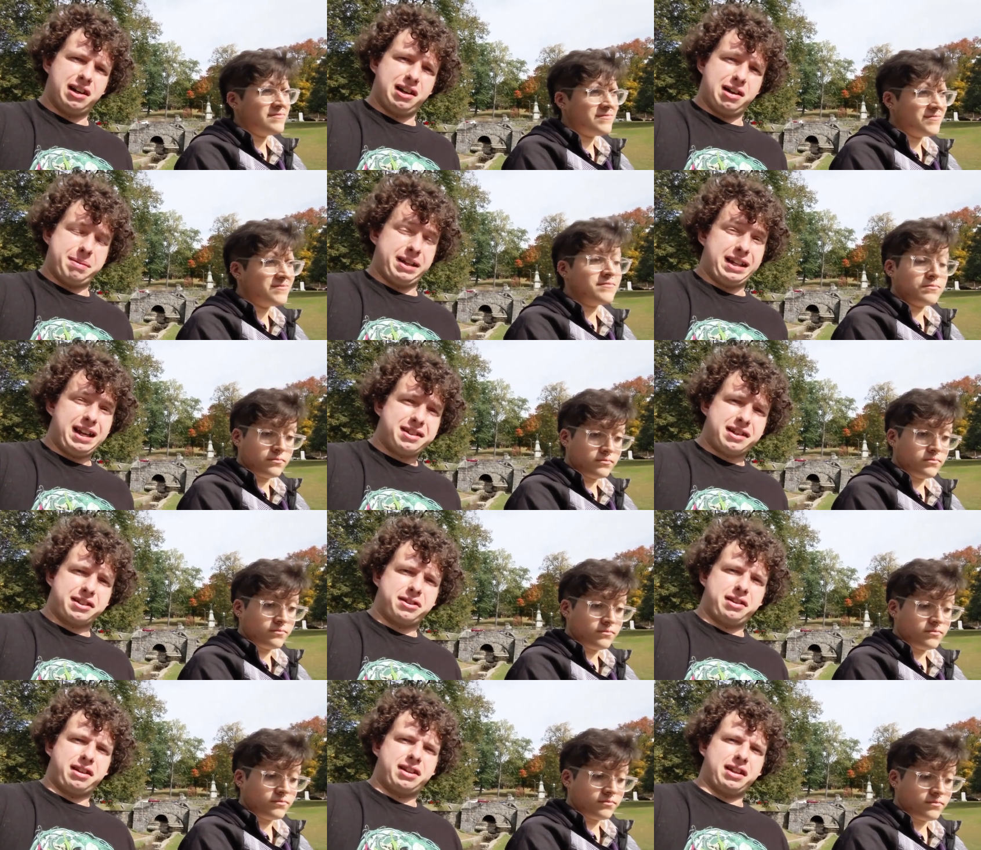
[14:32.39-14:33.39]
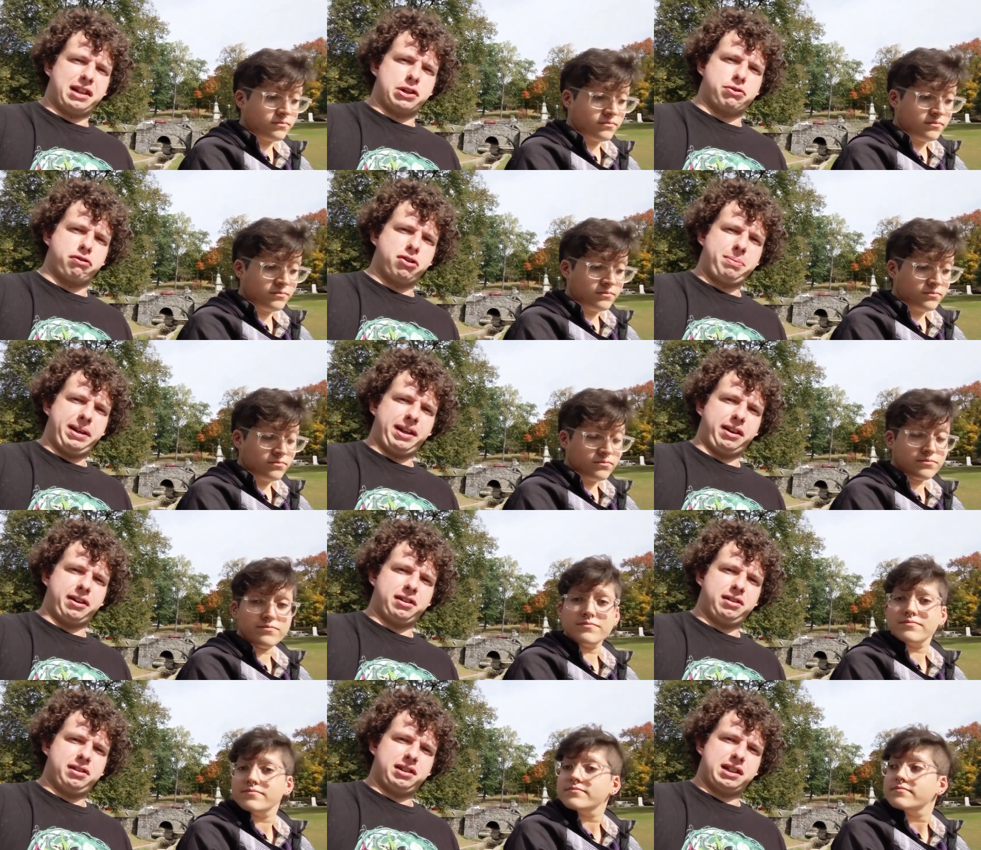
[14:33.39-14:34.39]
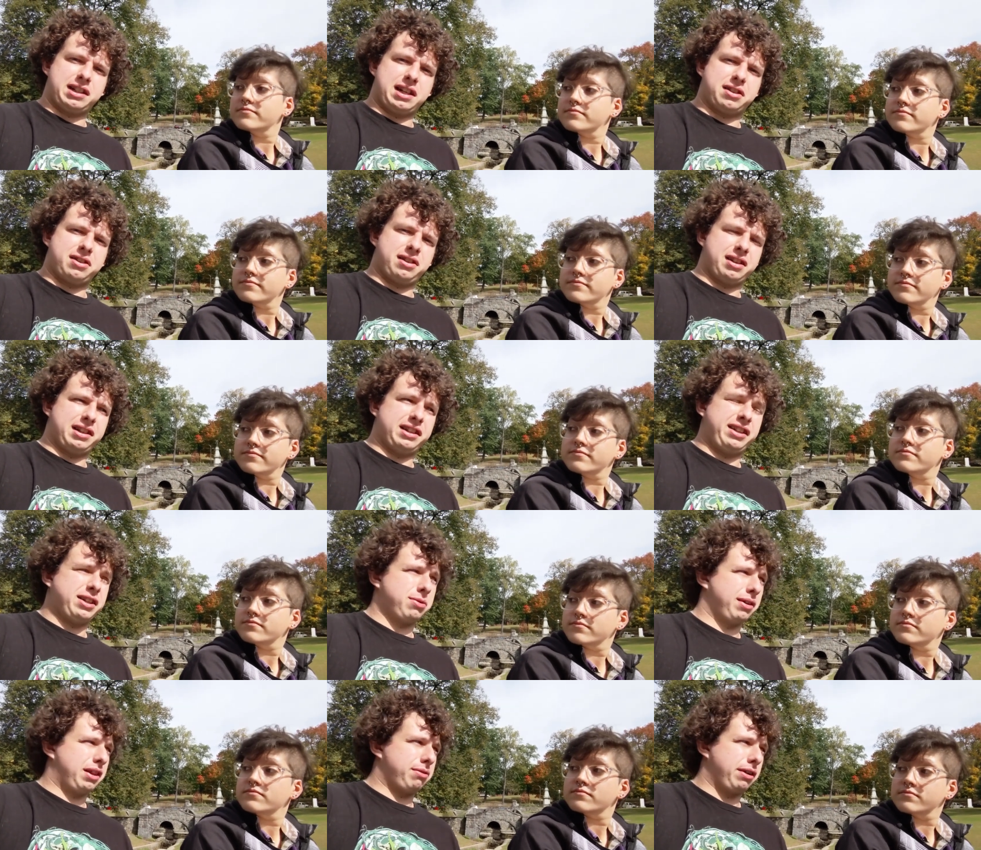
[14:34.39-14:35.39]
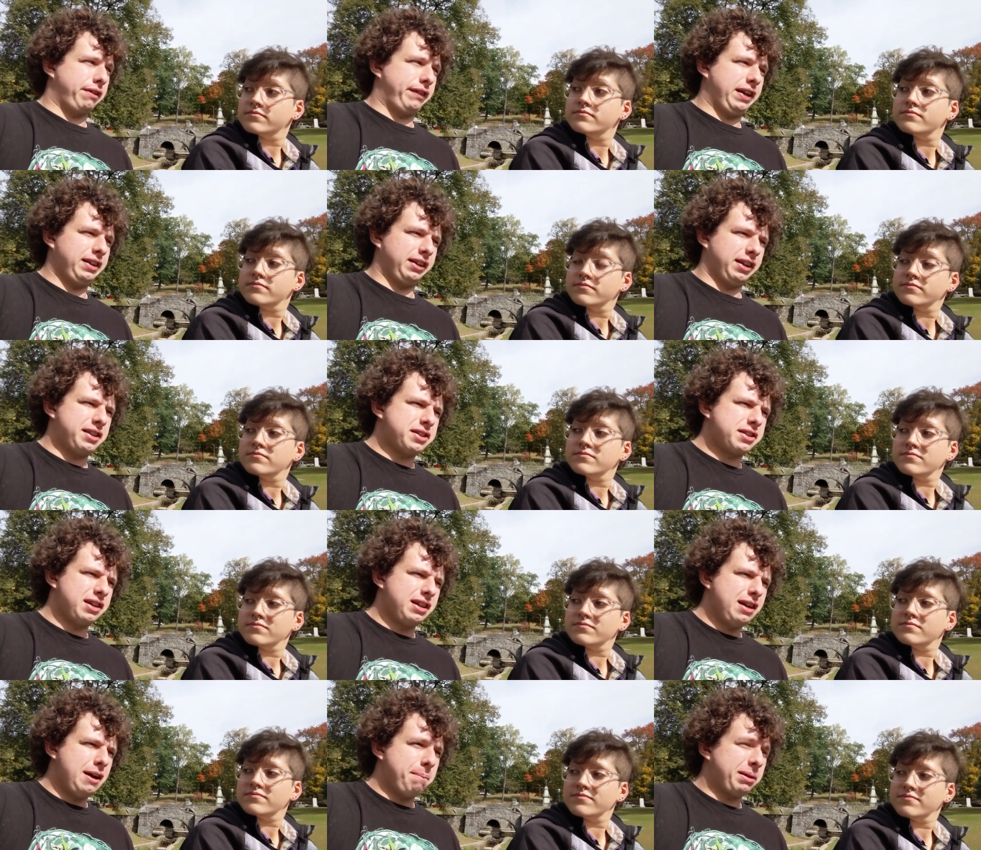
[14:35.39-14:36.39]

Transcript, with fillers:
Speaker 1: Um, and that's actually the thing that drew me here because I saw it on the D23 event list.